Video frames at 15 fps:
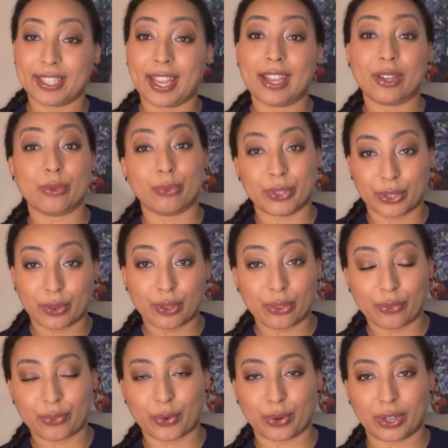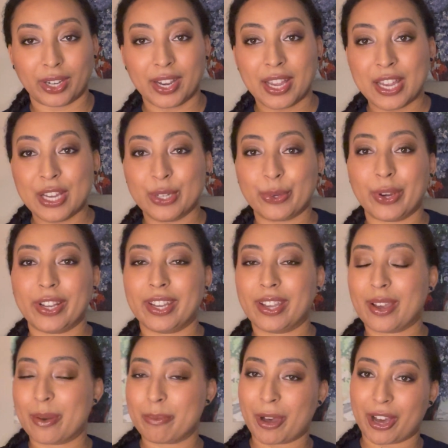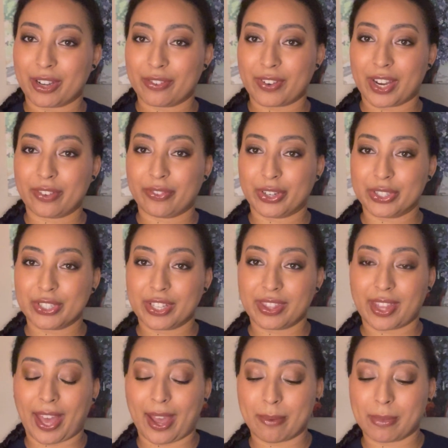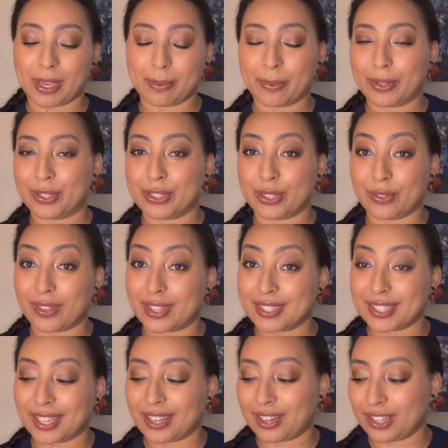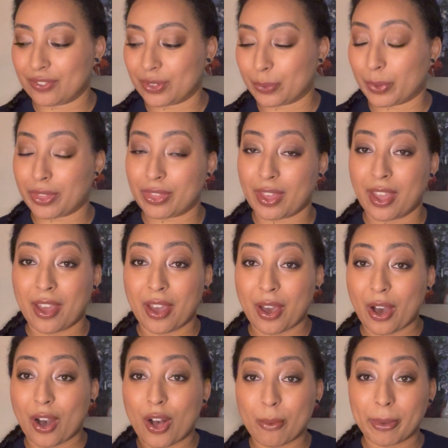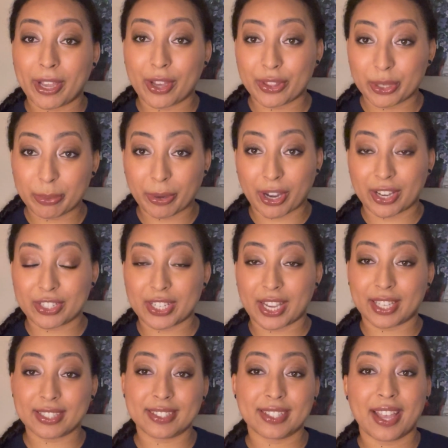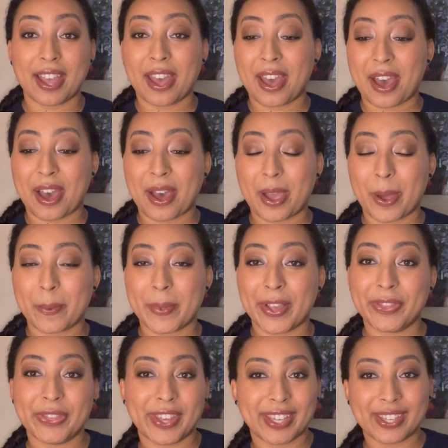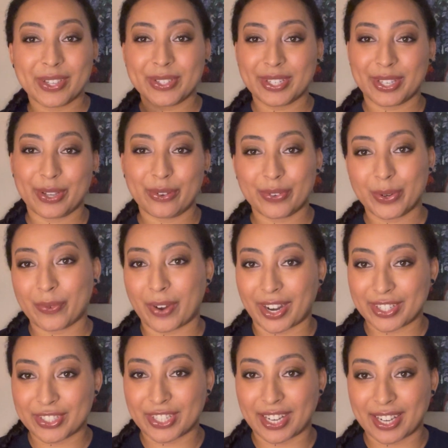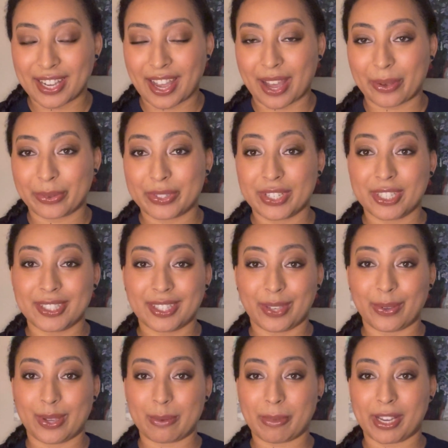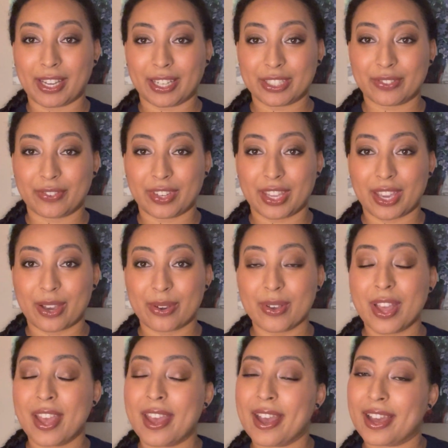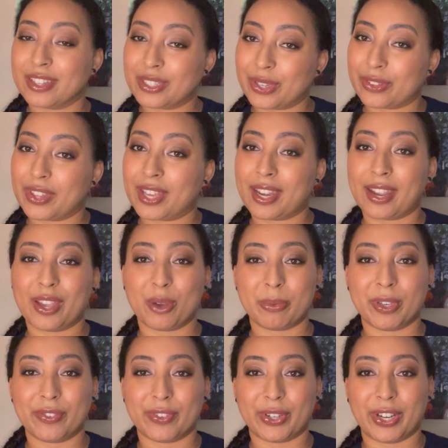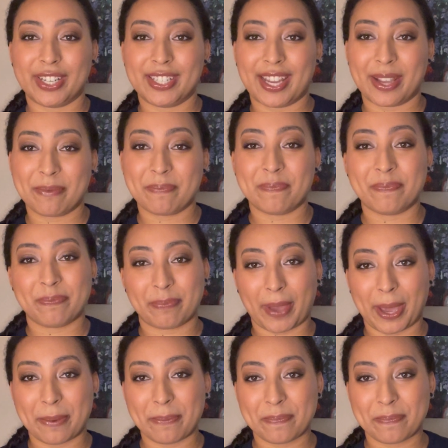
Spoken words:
and Ruth for creating a modified version that I'm able to do this year, even with all my other projects. And thank you to you for watching. I will just see you in my next video. Until then, I hope you have a great day. Bye.